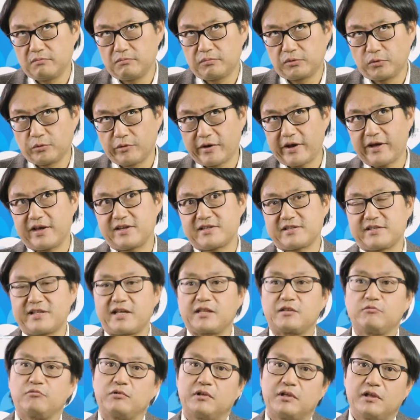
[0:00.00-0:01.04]
progress
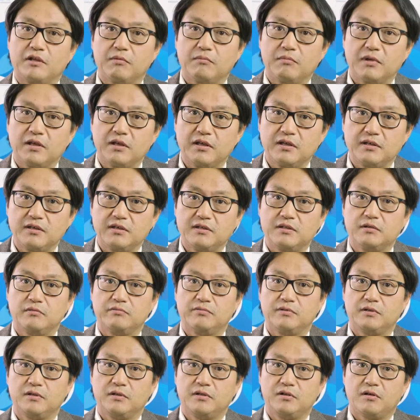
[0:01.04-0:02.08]
that we can make in the
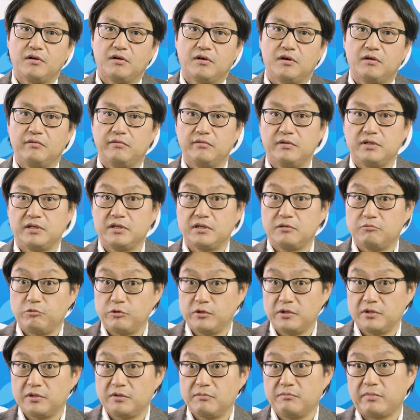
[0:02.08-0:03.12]
field of
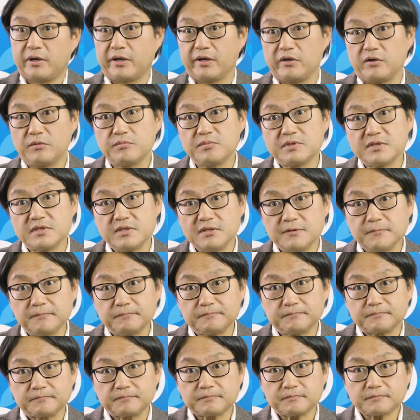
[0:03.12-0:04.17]
liquid biopsy.
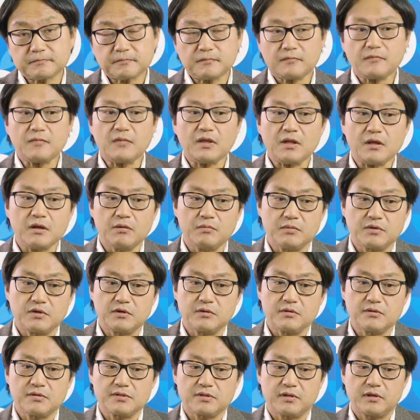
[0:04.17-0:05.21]

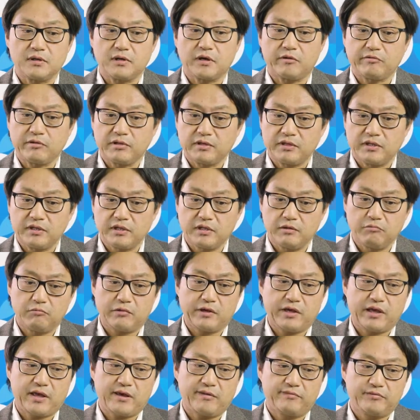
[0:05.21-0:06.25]
Because currently
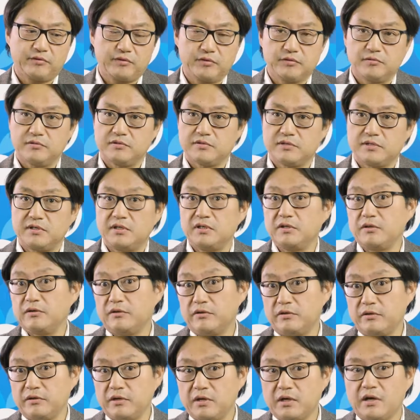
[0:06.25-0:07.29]
we have to use
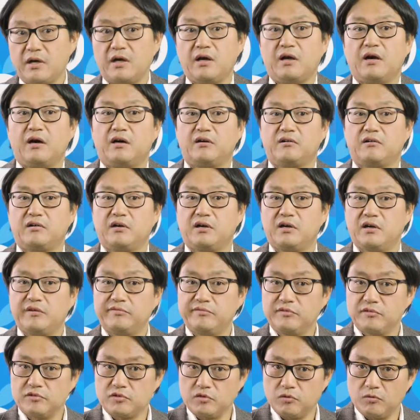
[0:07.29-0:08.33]
either
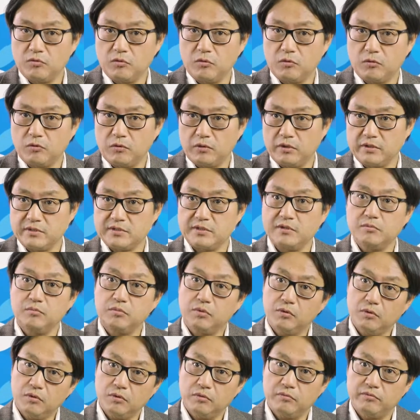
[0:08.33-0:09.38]
archived the tumor
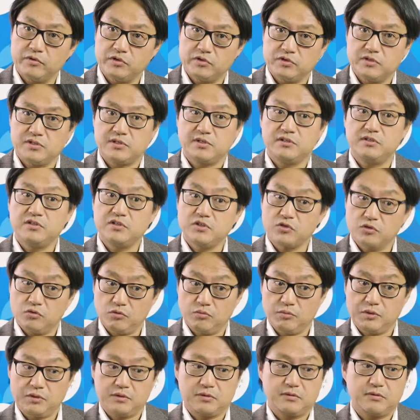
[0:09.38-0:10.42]
sample, which is an issue
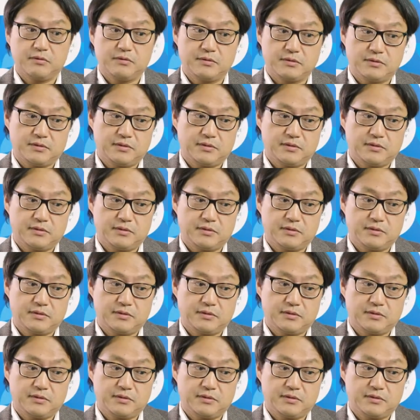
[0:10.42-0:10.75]
because